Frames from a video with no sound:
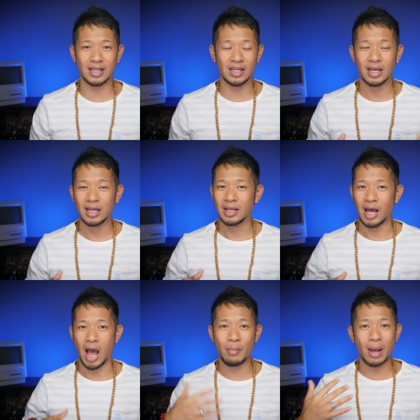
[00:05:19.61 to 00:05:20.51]
And
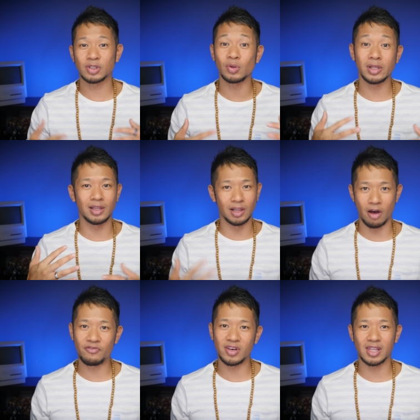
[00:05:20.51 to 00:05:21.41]
I'm absolutely
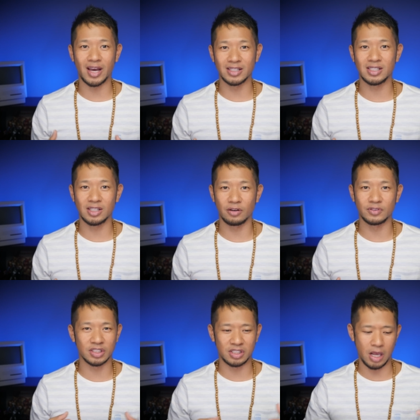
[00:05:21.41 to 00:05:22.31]
loving the idea of
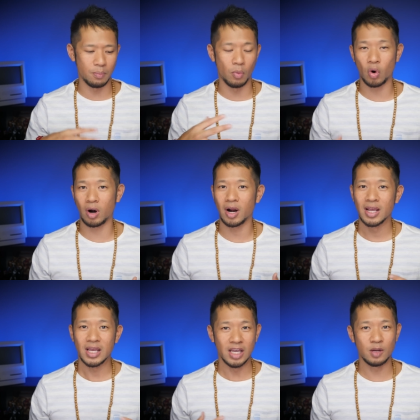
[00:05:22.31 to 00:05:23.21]
just a more
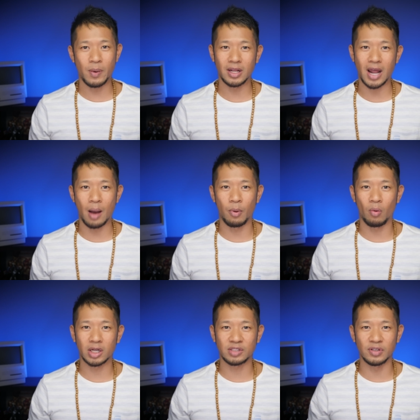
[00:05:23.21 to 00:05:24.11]
independent Apple
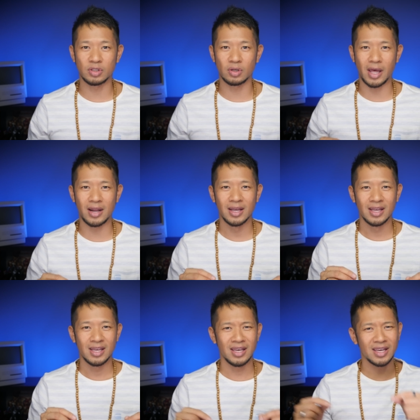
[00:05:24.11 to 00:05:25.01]
Watch feature that
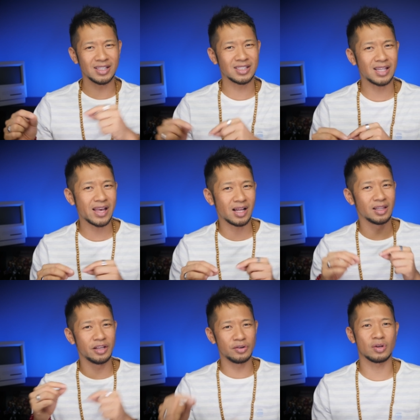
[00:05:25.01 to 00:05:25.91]
it gets like a
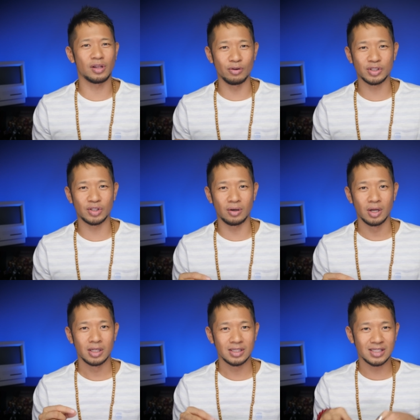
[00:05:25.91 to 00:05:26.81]
little closer,
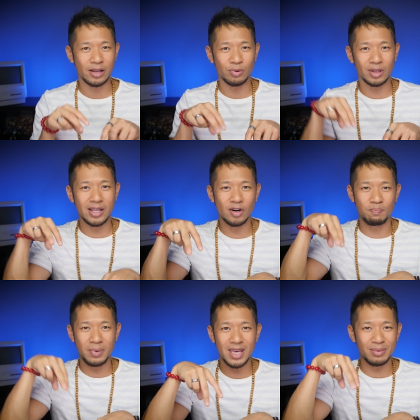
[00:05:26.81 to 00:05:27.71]
just like with little
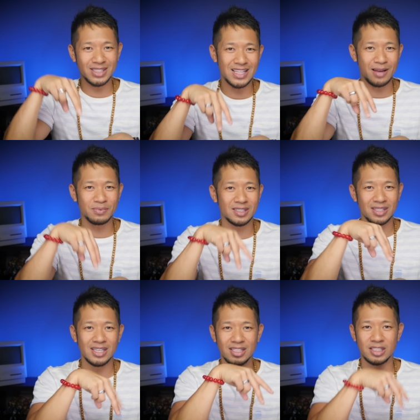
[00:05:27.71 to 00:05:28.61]
baby steps
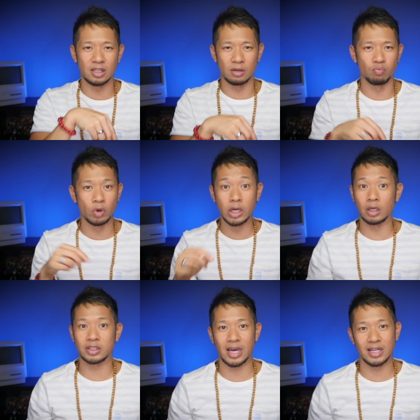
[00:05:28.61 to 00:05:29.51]
each year,
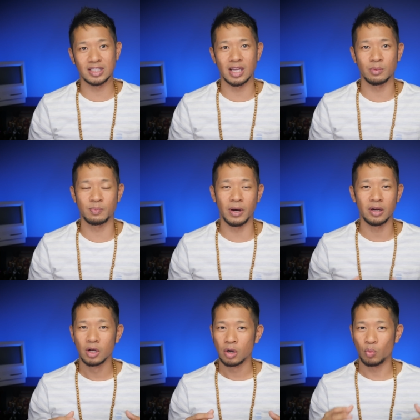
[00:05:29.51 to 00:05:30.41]
real tiny steps,
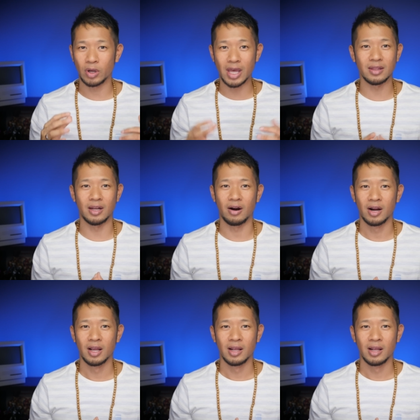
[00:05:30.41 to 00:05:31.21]
but we're getting there.